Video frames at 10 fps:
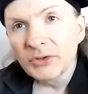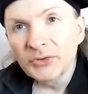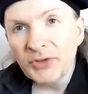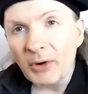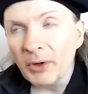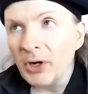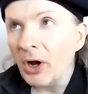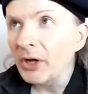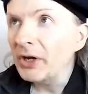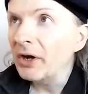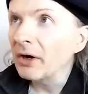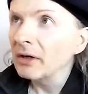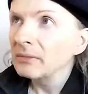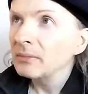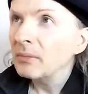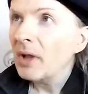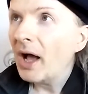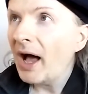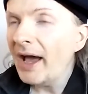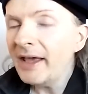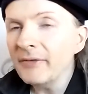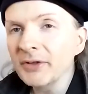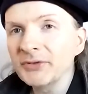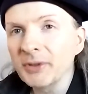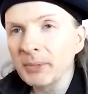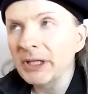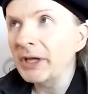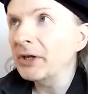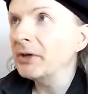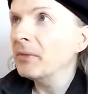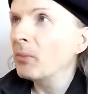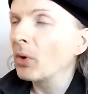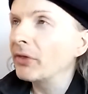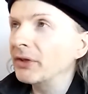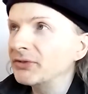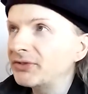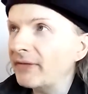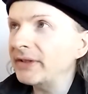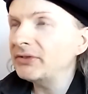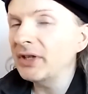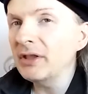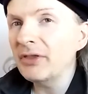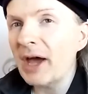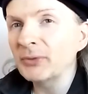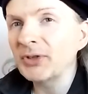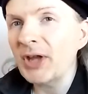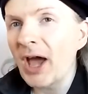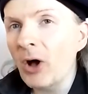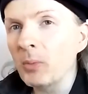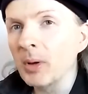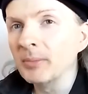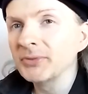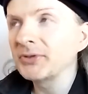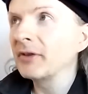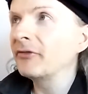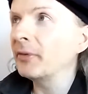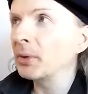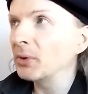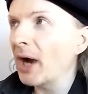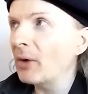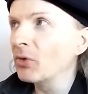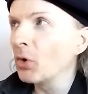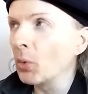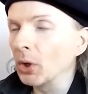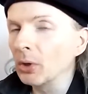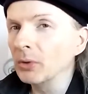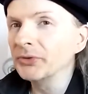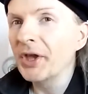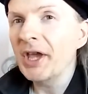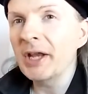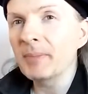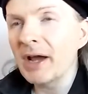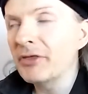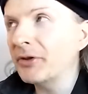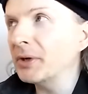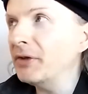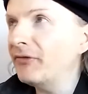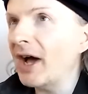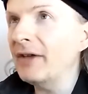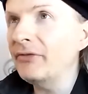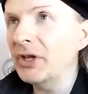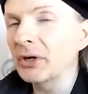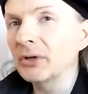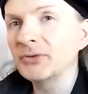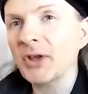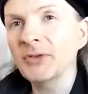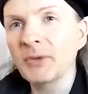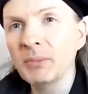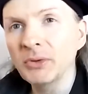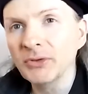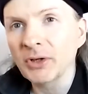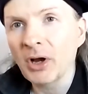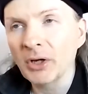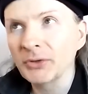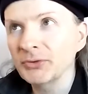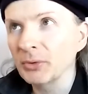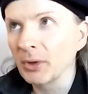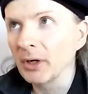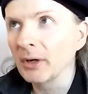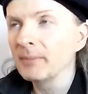Zaragon here. I have assimilated more than 17,000 albums from around the world in my 35 years as a music connoisseur.